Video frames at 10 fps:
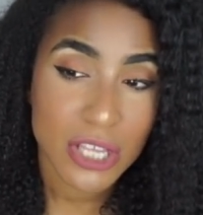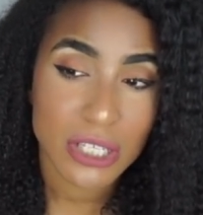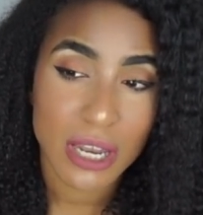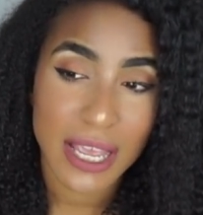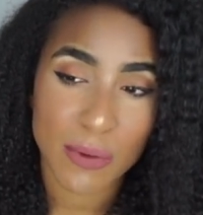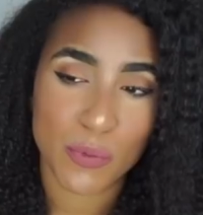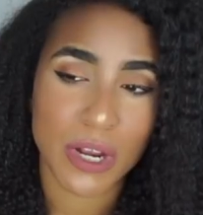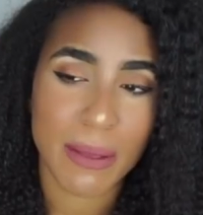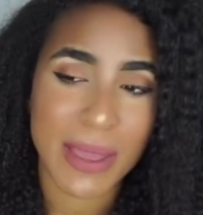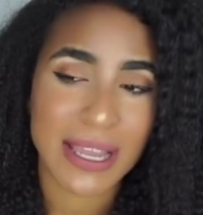So like
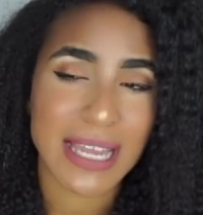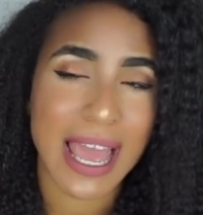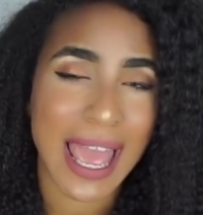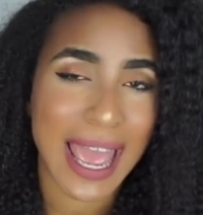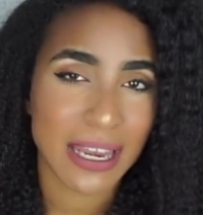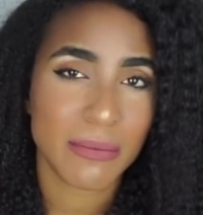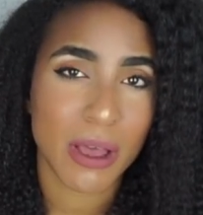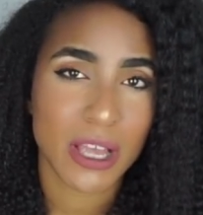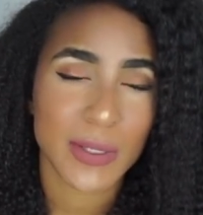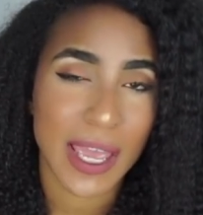when I made a henna
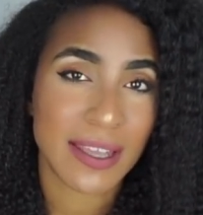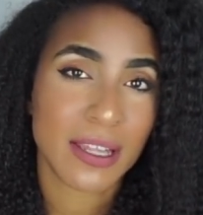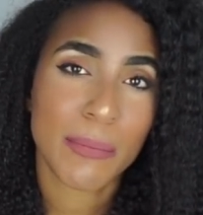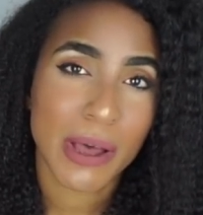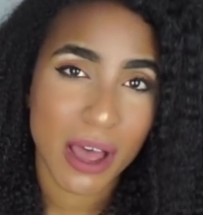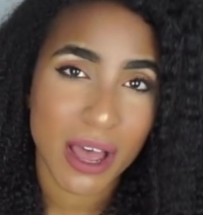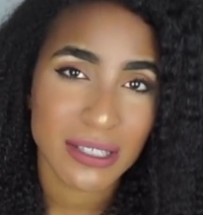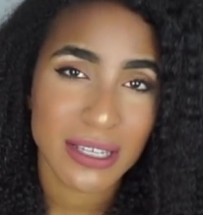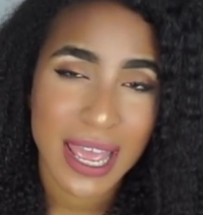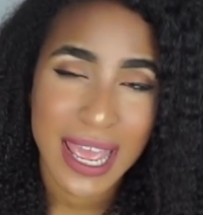mask in the
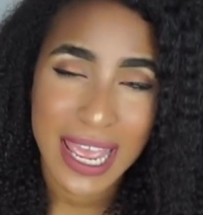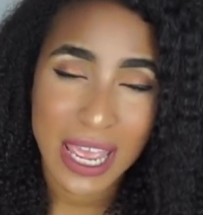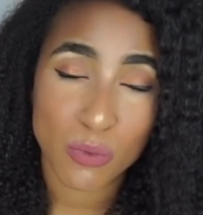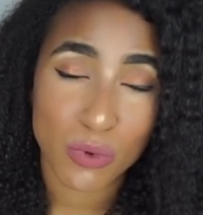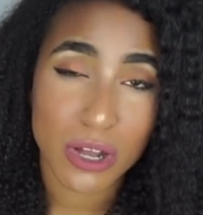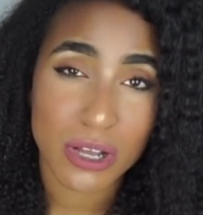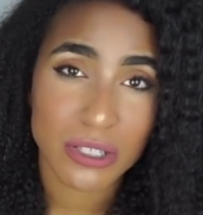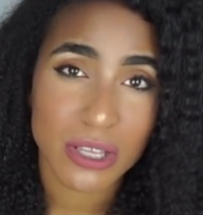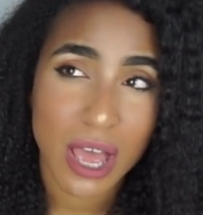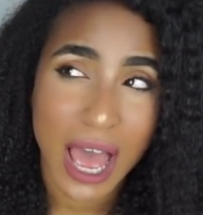past,
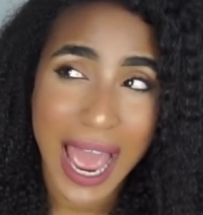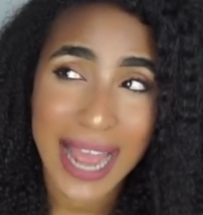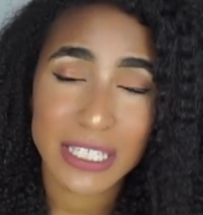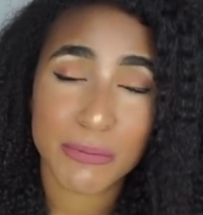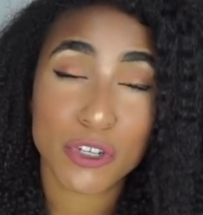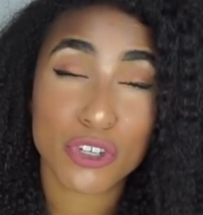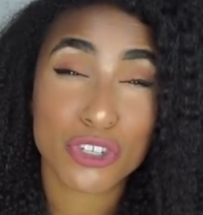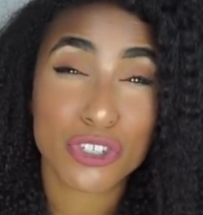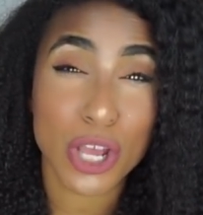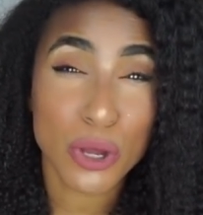I had to be
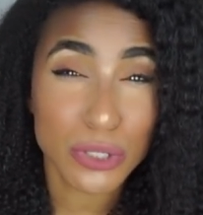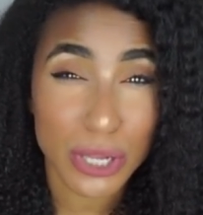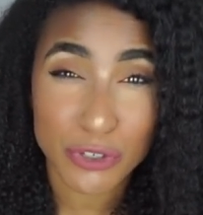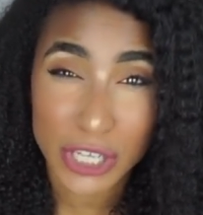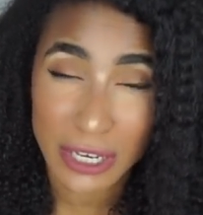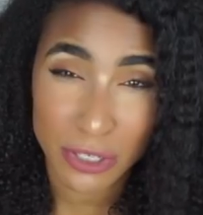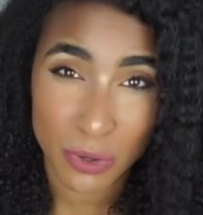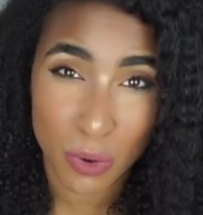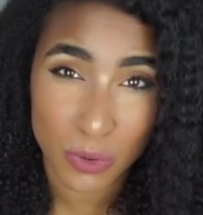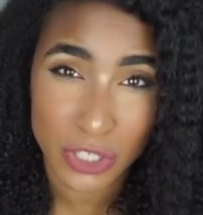so
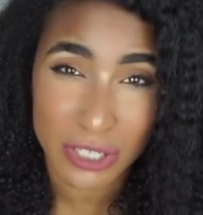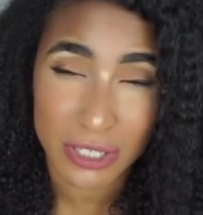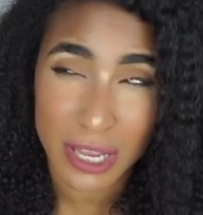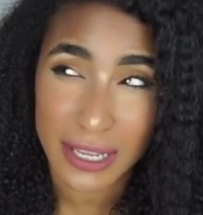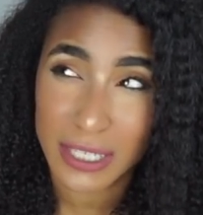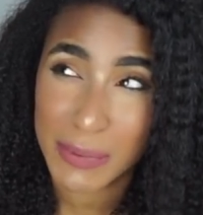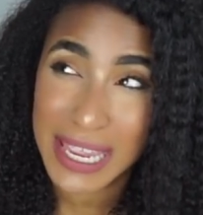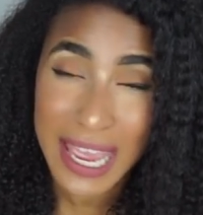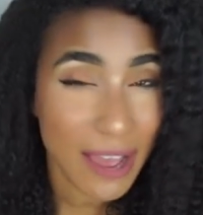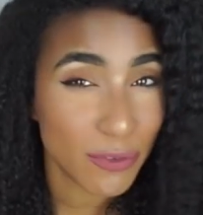gentle, just like to be
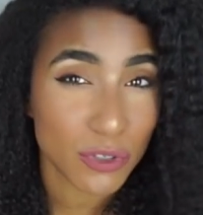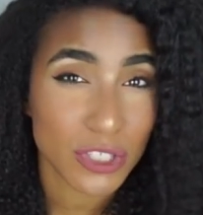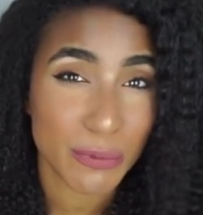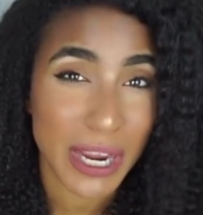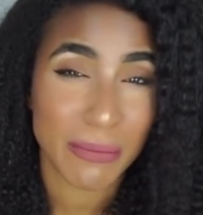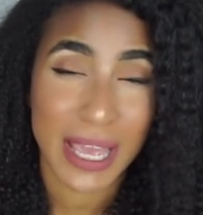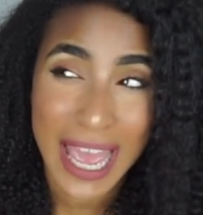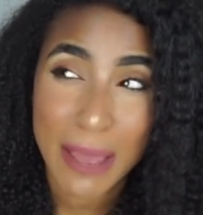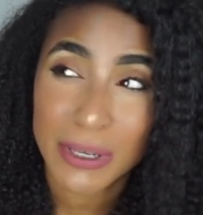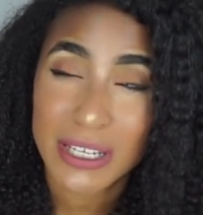careful not to break my
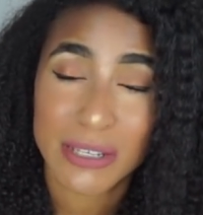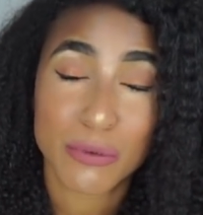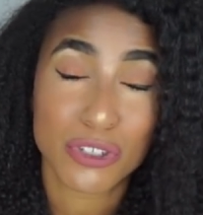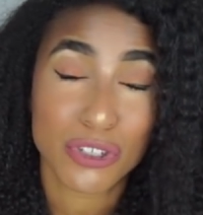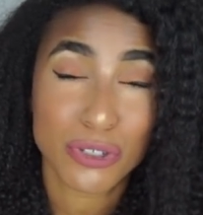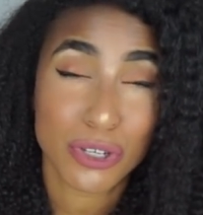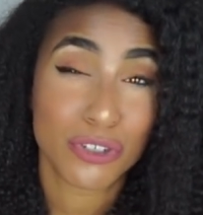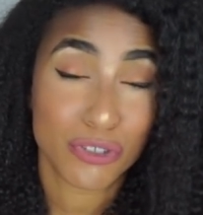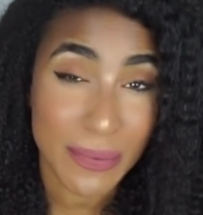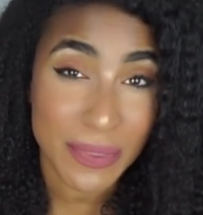hair, because it was so
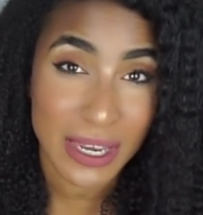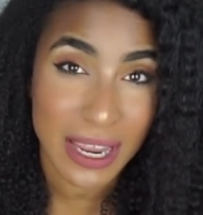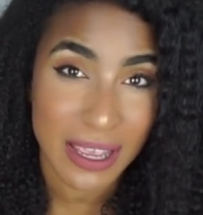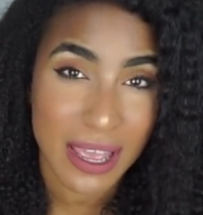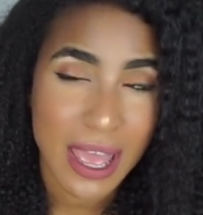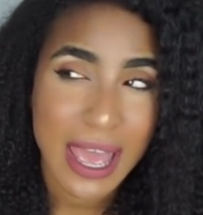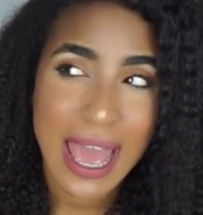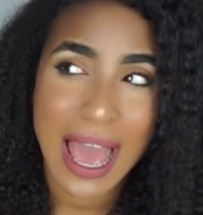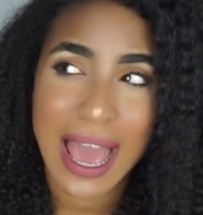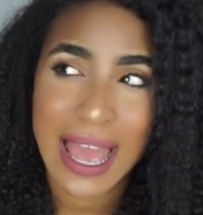strengthening,
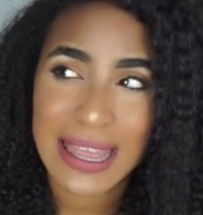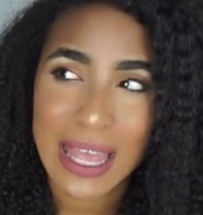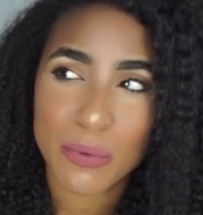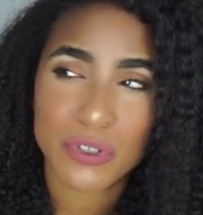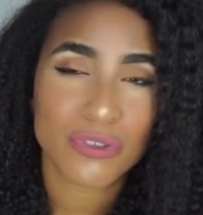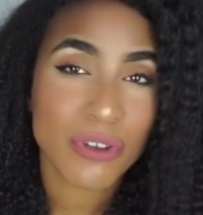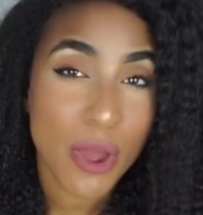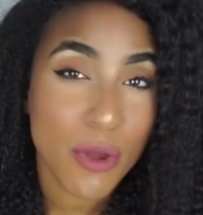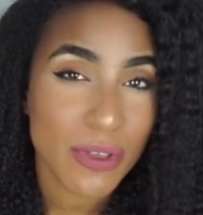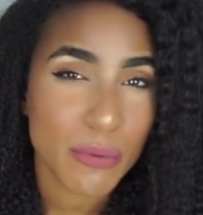and there
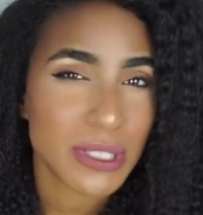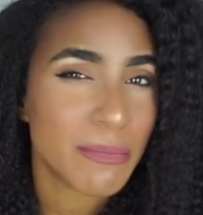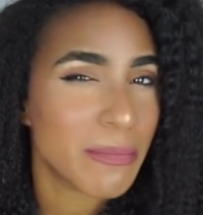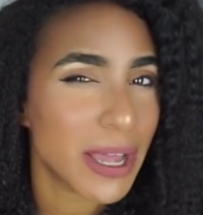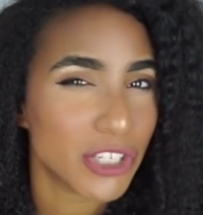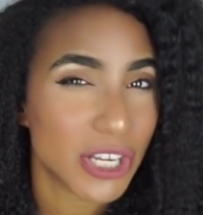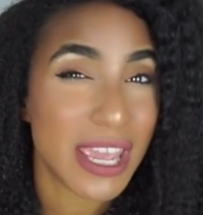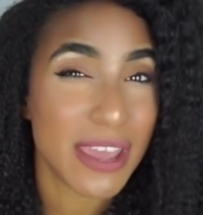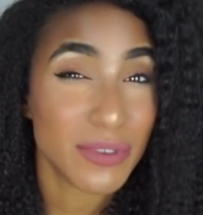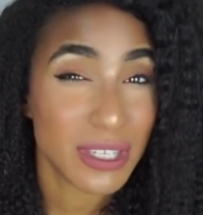wasn't much
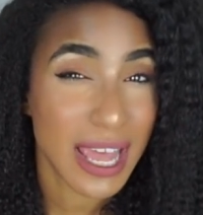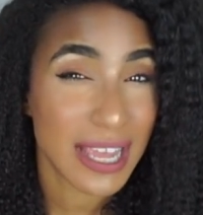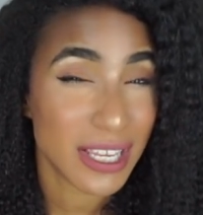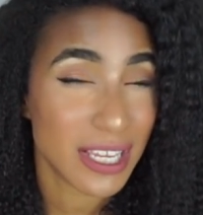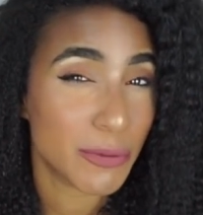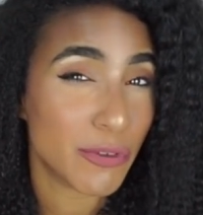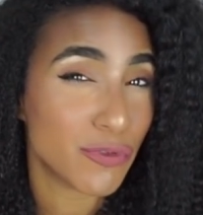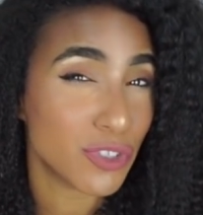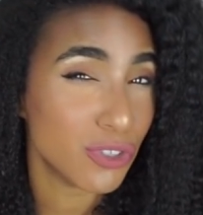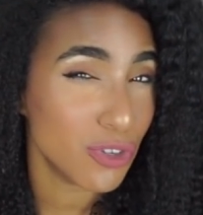give to the hair, so you had to
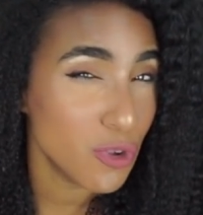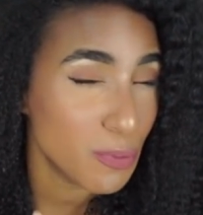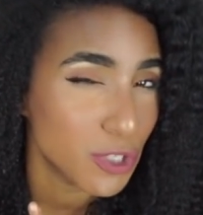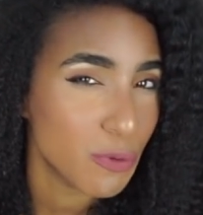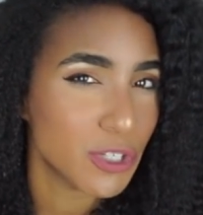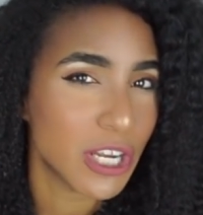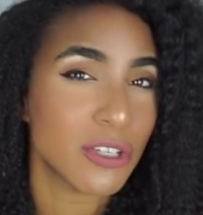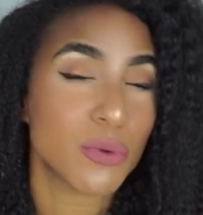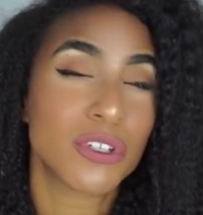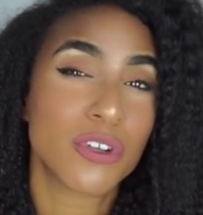be super
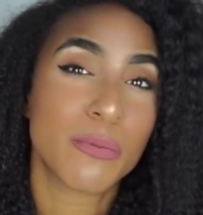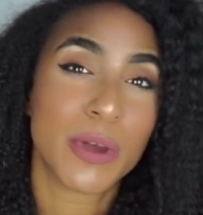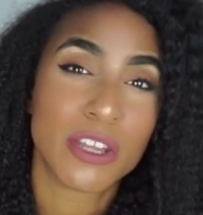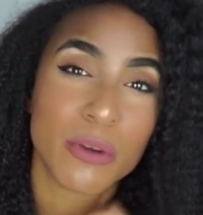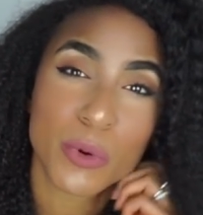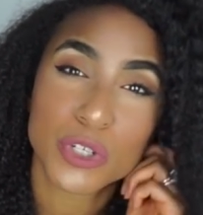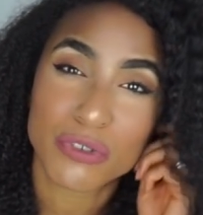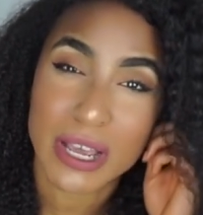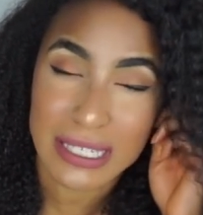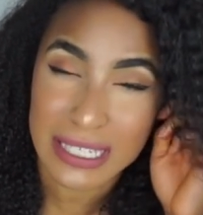gentle until you put in your
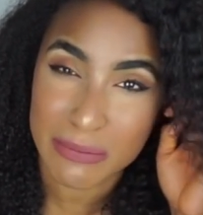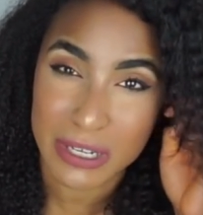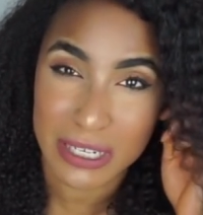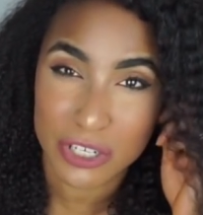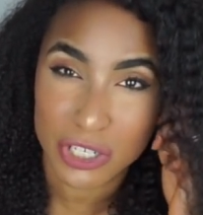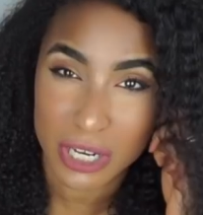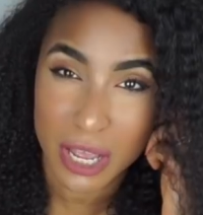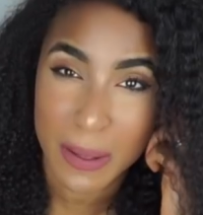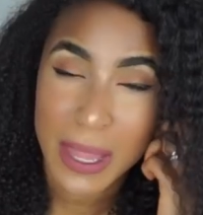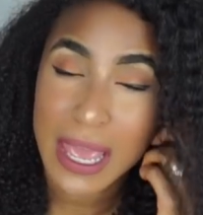moisturizing deep
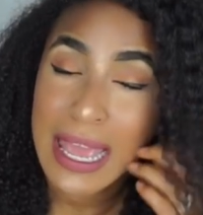conditioner.